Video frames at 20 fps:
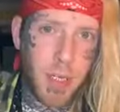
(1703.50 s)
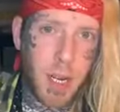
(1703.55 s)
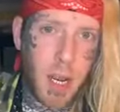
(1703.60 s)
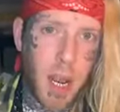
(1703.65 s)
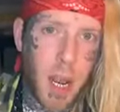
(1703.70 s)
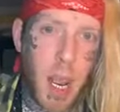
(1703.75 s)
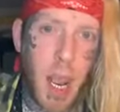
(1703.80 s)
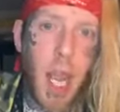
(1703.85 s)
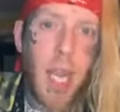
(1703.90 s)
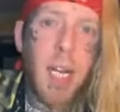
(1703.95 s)

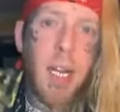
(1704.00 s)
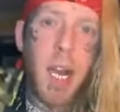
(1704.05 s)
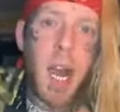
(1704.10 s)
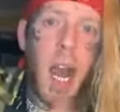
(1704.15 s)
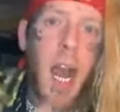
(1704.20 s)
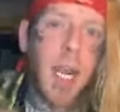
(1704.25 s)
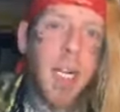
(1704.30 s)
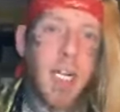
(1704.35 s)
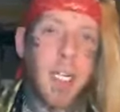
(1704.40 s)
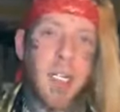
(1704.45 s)
i
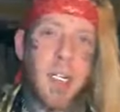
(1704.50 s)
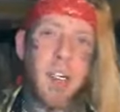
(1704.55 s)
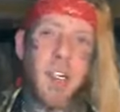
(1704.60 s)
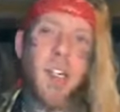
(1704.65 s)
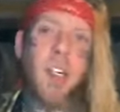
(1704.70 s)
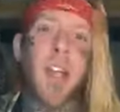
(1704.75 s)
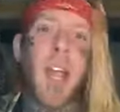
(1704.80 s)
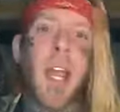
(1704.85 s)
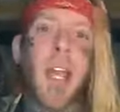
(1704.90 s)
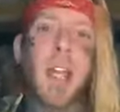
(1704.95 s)
i didn't
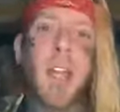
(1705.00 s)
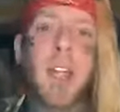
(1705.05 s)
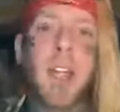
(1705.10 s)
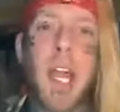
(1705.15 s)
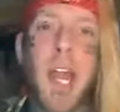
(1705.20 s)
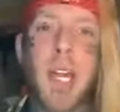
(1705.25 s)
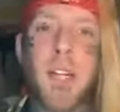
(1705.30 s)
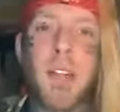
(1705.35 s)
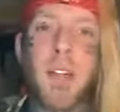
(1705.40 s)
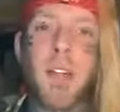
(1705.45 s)
say in
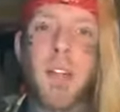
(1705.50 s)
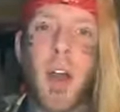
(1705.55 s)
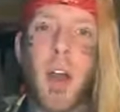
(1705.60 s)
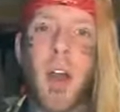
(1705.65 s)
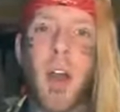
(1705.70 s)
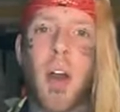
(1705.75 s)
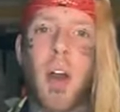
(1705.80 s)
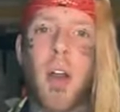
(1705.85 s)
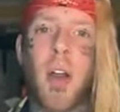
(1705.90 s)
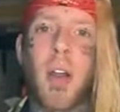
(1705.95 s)
that
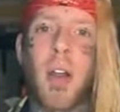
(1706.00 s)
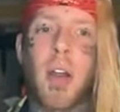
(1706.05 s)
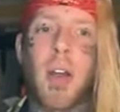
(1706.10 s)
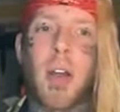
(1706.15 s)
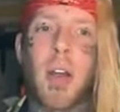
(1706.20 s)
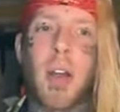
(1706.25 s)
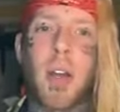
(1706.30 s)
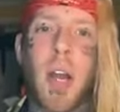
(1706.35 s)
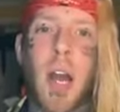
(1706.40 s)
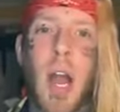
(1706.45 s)
song
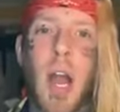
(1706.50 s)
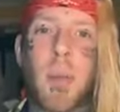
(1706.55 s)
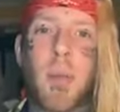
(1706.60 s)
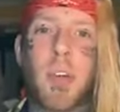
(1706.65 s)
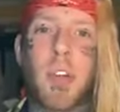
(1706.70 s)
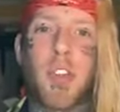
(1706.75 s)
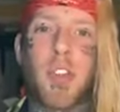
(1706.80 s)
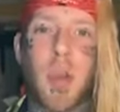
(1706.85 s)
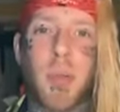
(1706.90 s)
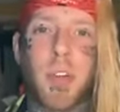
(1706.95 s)
i'm a
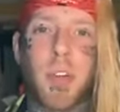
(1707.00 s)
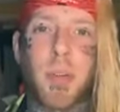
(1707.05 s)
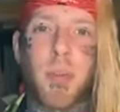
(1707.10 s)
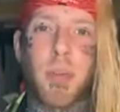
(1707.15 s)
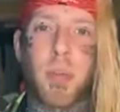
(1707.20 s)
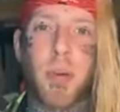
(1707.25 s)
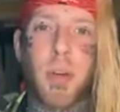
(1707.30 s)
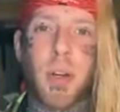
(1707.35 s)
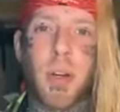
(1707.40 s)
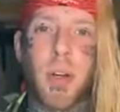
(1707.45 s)
trump
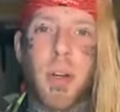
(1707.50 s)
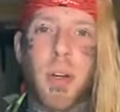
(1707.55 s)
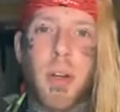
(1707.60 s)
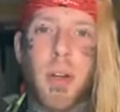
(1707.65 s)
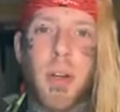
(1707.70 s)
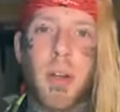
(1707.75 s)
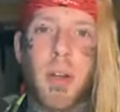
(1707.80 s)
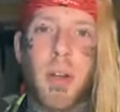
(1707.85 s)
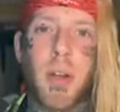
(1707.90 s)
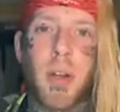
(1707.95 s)
supporter
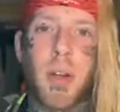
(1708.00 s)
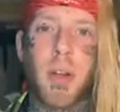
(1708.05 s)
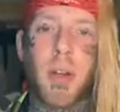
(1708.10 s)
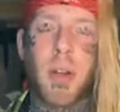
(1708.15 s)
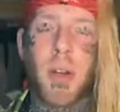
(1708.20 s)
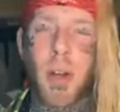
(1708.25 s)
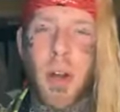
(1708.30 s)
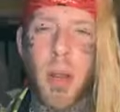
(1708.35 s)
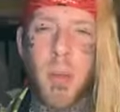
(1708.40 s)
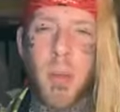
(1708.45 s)
you
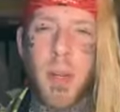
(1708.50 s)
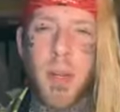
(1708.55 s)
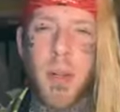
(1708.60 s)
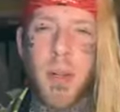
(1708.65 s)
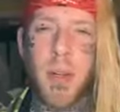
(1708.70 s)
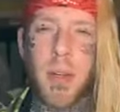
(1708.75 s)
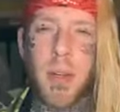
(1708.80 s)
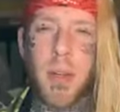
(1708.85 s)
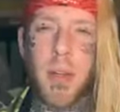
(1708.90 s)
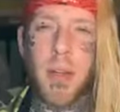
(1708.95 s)
know what i mean
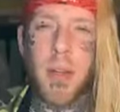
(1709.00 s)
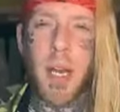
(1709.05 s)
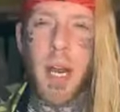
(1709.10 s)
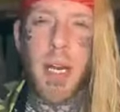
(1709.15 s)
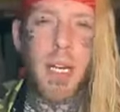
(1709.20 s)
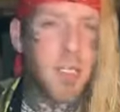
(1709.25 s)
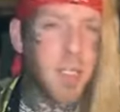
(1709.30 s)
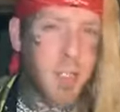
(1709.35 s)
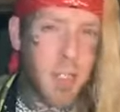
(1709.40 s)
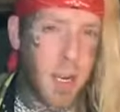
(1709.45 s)
i
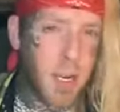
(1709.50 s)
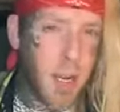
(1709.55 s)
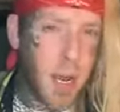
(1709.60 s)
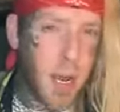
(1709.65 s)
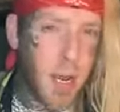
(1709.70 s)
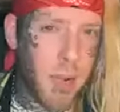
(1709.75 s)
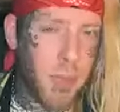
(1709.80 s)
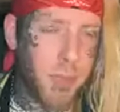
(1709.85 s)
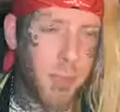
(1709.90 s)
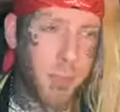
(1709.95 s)
didn't say
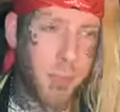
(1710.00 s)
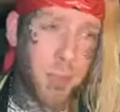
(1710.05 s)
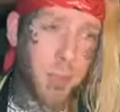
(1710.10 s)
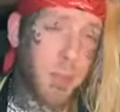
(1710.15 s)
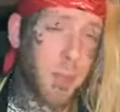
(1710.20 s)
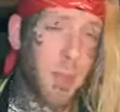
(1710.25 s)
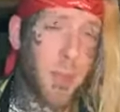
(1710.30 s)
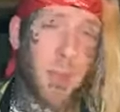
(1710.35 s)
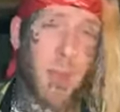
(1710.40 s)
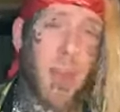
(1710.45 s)
that
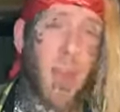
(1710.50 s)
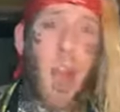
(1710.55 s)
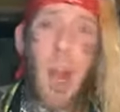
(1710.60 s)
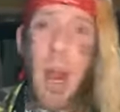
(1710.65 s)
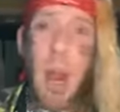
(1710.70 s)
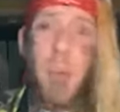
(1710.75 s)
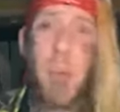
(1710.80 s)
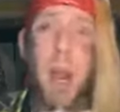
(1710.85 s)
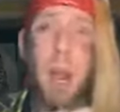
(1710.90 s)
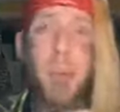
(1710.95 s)

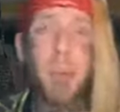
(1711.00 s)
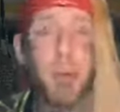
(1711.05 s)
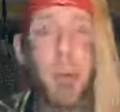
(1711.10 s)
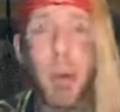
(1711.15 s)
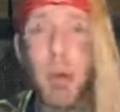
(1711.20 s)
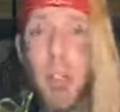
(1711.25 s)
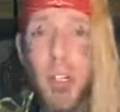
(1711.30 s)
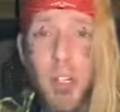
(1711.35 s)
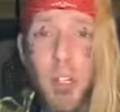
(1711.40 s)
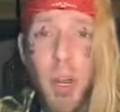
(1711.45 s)
i'm not
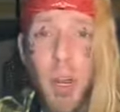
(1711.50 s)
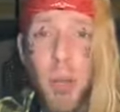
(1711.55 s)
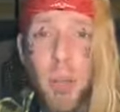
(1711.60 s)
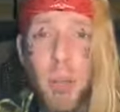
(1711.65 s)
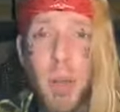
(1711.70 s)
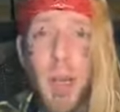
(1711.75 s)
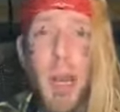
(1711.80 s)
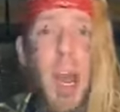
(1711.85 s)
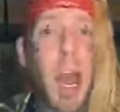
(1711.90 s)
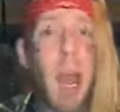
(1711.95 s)
pro trump
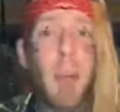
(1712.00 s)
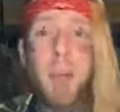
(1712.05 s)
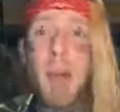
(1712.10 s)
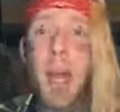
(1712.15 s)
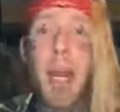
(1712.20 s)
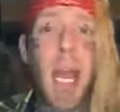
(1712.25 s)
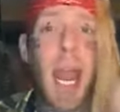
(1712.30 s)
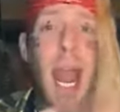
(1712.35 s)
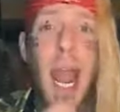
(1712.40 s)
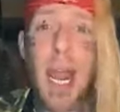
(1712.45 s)
i'm
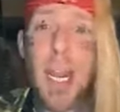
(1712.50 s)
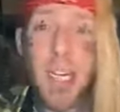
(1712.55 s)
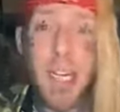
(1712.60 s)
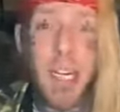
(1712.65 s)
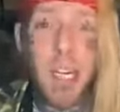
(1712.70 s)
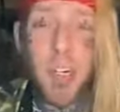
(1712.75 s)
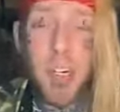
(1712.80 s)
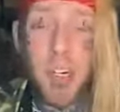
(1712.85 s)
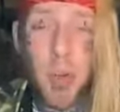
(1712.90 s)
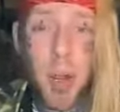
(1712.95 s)
not anti
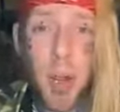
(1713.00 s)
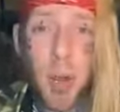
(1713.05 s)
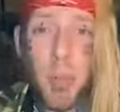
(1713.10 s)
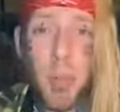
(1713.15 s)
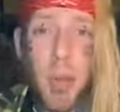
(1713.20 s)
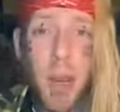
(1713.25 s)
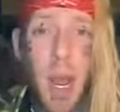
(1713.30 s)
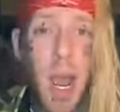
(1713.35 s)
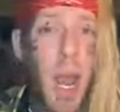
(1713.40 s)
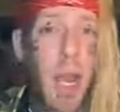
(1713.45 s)
trump
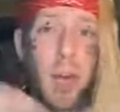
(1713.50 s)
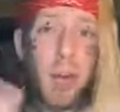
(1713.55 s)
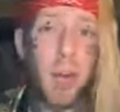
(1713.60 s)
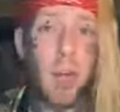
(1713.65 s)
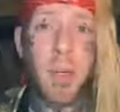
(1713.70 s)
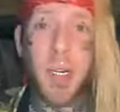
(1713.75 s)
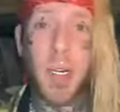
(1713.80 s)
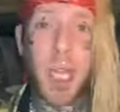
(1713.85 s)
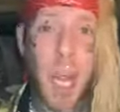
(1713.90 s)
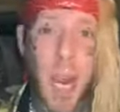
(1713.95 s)
i
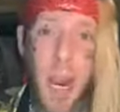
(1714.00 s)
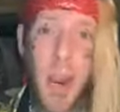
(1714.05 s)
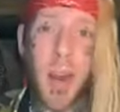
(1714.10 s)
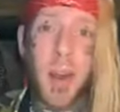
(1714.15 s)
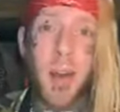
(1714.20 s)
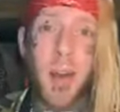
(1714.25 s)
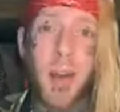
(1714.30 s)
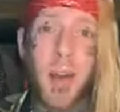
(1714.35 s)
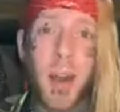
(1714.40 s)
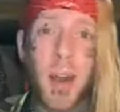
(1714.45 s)
don't
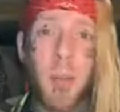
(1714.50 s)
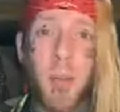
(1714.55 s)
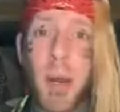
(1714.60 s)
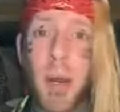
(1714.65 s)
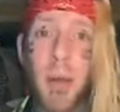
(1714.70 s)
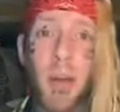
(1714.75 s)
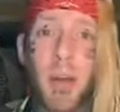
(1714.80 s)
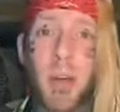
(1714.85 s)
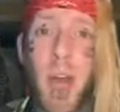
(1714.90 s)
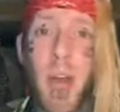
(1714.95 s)
care
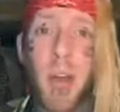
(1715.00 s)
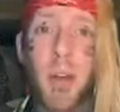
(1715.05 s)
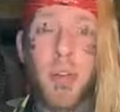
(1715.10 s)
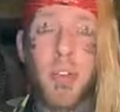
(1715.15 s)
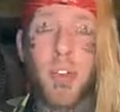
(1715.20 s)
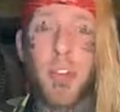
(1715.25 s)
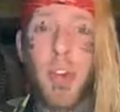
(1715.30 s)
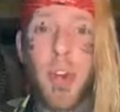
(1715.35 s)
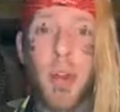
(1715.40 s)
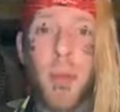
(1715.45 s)
about donald
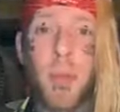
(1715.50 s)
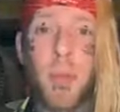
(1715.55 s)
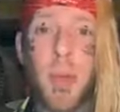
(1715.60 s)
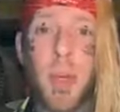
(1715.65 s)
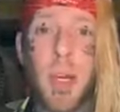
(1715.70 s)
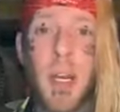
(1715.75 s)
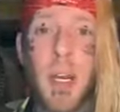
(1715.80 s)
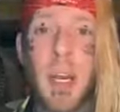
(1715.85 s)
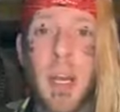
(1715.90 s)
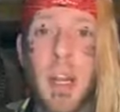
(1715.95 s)
trump
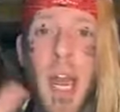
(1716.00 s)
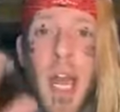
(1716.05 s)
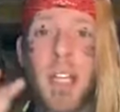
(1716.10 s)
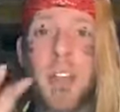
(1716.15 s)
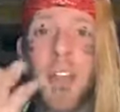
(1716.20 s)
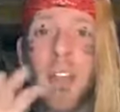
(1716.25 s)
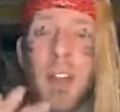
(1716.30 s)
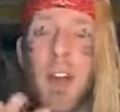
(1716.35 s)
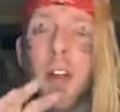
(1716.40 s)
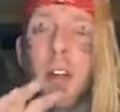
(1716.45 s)
that
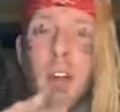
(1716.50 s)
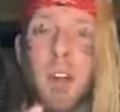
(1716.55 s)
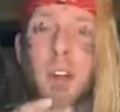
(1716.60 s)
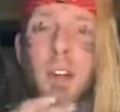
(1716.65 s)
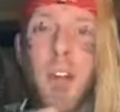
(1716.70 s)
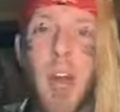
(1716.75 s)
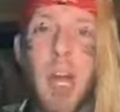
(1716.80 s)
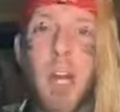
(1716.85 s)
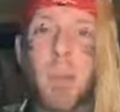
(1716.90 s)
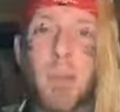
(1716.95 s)
song is
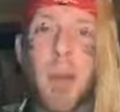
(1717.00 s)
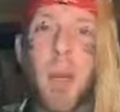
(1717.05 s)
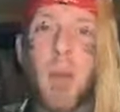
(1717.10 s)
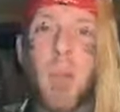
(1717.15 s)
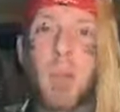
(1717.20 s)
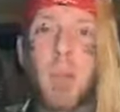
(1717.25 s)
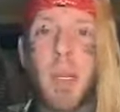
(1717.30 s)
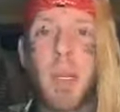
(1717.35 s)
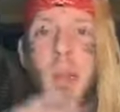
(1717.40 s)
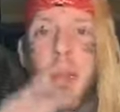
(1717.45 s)
not about
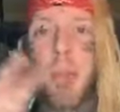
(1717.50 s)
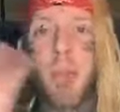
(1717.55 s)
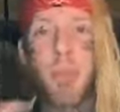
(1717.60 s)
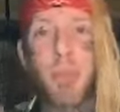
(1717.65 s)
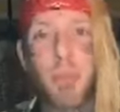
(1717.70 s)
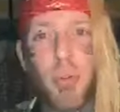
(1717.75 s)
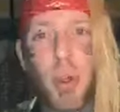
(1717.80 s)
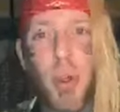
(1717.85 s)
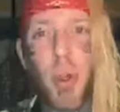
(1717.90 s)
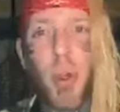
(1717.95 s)
being
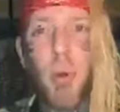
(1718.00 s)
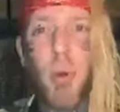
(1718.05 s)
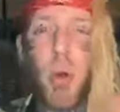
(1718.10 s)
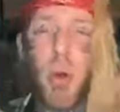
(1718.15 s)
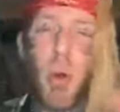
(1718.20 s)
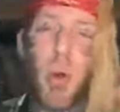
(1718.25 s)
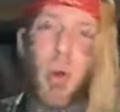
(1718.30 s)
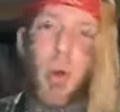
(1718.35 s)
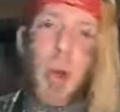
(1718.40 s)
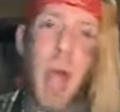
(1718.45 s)
pro
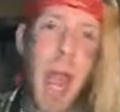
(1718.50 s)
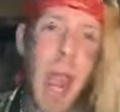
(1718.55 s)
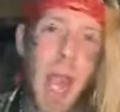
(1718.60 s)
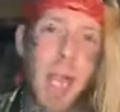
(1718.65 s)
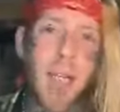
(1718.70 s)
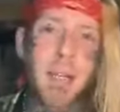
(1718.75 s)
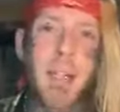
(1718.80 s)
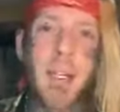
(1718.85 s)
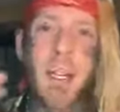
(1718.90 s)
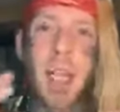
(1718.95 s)
or
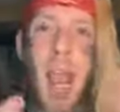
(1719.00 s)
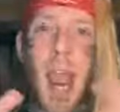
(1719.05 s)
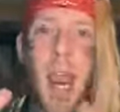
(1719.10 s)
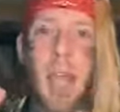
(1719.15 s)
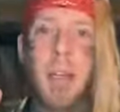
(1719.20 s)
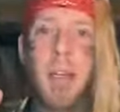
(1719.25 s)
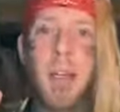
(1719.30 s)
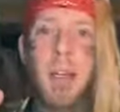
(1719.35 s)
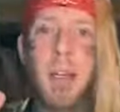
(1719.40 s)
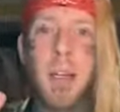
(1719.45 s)
anti
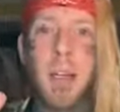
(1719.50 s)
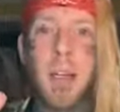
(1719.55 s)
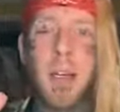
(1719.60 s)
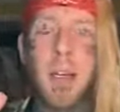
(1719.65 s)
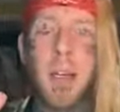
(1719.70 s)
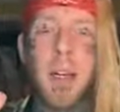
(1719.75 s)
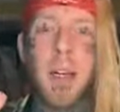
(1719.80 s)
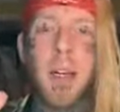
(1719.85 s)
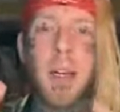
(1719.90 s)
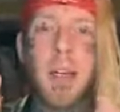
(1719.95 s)
anything
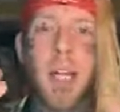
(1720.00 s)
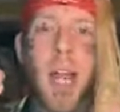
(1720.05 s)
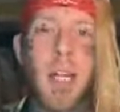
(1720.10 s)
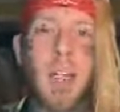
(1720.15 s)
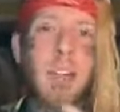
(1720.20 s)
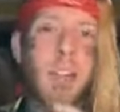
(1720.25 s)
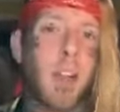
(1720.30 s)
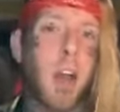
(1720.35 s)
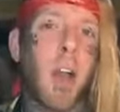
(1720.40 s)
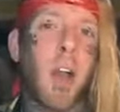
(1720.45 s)
that
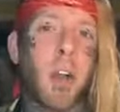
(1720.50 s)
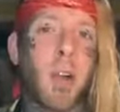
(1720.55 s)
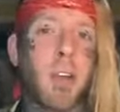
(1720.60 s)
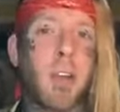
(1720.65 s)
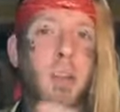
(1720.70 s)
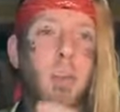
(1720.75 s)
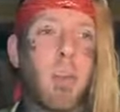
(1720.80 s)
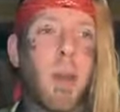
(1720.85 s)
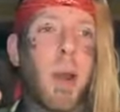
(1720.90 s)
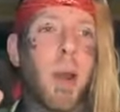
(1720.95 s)
song is
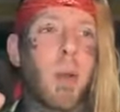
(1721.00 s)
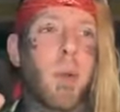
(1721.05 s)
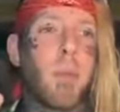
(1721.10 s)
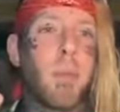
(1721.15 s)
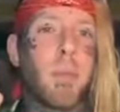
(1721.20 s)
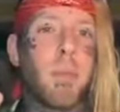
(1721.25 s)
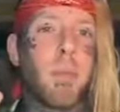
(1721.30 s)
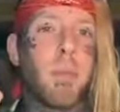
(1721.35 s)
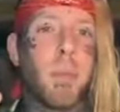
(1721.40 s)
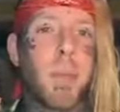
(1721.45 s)
about
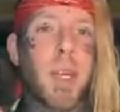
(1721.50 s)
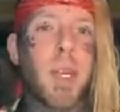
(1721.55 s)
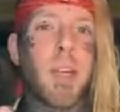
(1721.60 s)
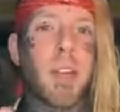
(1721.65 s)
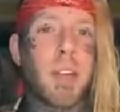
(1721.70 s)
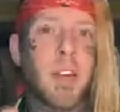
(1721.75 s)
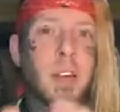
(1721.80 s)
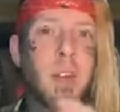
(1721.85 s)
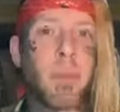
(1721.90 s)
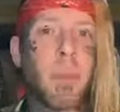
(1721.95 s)
being
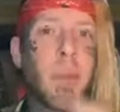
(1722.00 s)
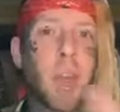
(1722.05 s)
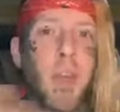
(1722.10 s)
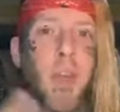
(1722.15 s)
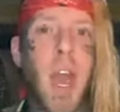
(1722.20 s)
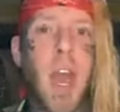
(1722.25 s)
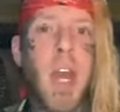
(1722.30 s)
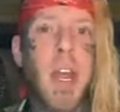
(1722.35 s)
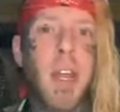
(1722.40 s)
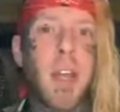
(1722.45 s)

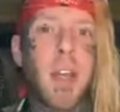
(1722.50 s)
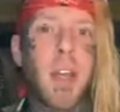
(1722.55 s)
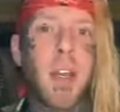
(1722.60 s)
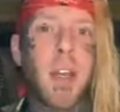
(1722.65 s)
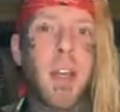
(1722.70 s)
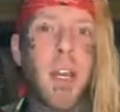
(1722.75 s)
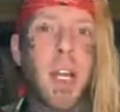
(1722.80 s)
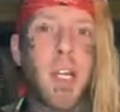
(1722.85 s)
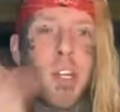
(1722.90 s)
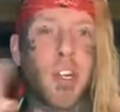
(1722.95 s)
sympathetic
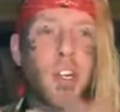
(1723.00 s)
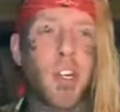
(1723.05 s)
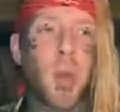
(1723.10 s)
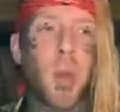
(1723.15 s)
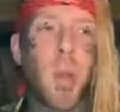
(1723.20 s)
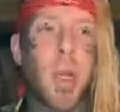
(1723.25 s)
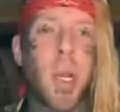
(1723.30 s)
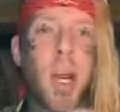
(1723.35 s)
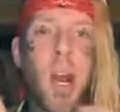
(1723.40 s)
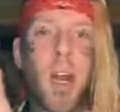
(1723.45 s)
and
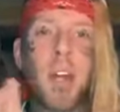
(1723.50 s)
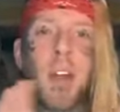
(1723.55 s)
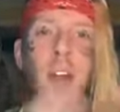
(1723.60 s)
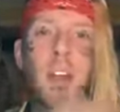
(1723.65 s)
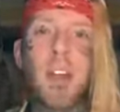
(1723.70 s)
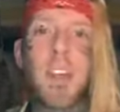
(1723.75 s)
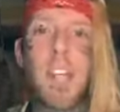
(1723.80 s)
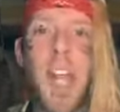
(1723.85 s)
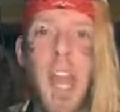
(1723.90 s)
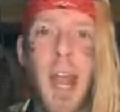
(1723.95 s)
showing
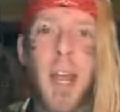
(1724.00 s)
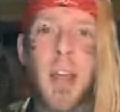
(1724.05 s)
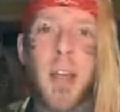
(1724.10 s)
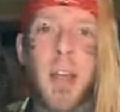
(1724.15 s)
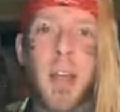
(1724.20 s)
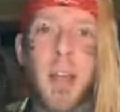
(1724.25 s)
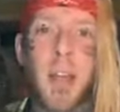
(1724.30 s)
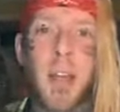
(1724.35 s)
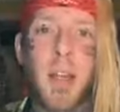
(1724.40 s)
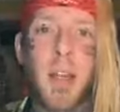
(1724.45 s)

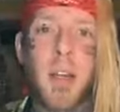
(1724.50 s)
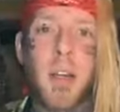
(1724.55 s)
understanding